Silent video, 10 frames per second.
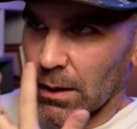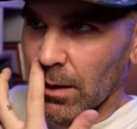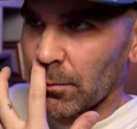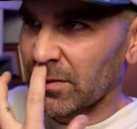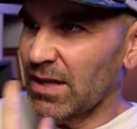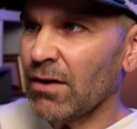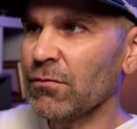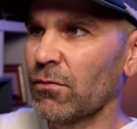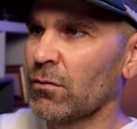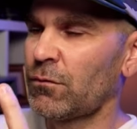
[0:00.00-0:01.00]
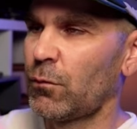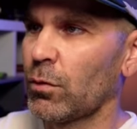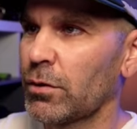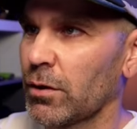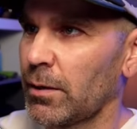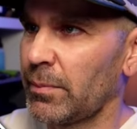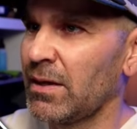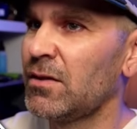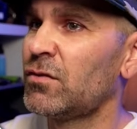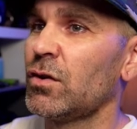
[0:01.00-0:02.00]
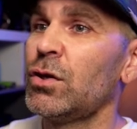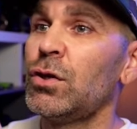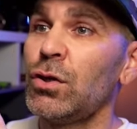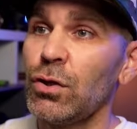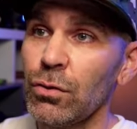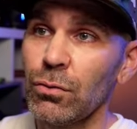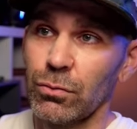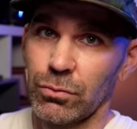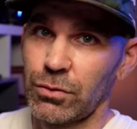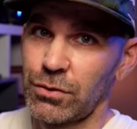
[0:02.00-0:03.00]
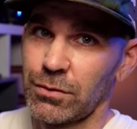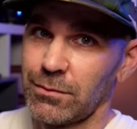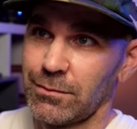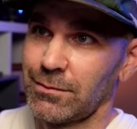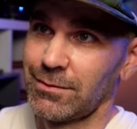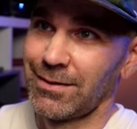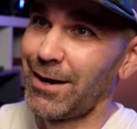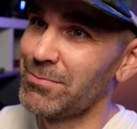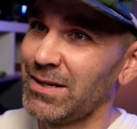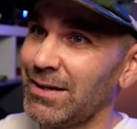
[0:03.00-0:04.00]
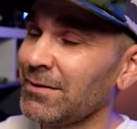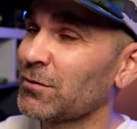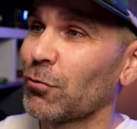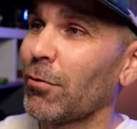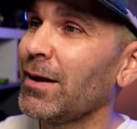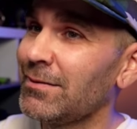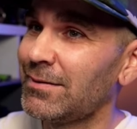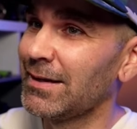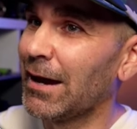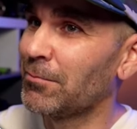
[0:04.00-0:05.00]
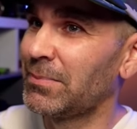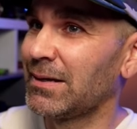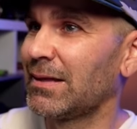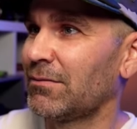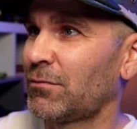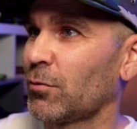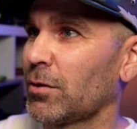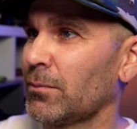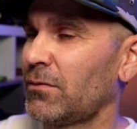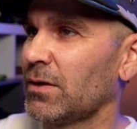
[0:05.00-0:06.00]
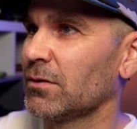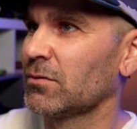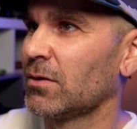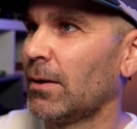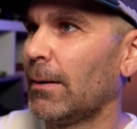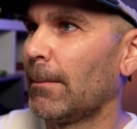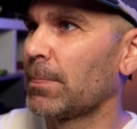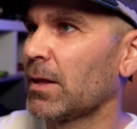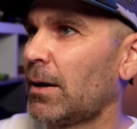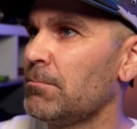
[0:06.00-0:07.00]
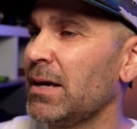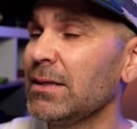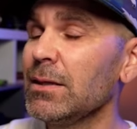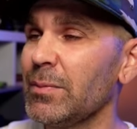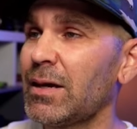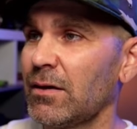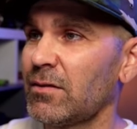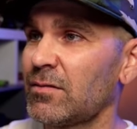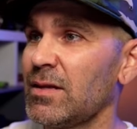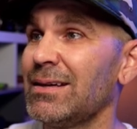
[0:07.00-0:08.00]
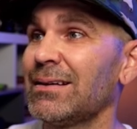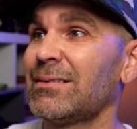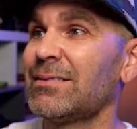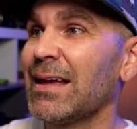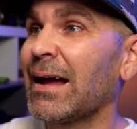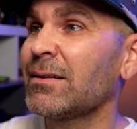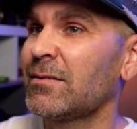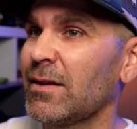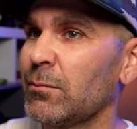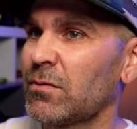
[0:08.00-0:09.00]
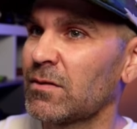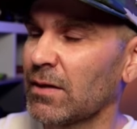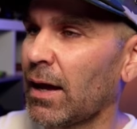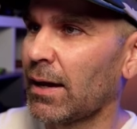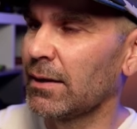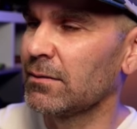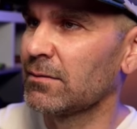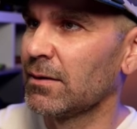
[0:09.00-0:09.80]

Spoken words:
But that front foregrip is huge. I mean, it's crazy how big that foregrip feels. Mainly because it's the exact same size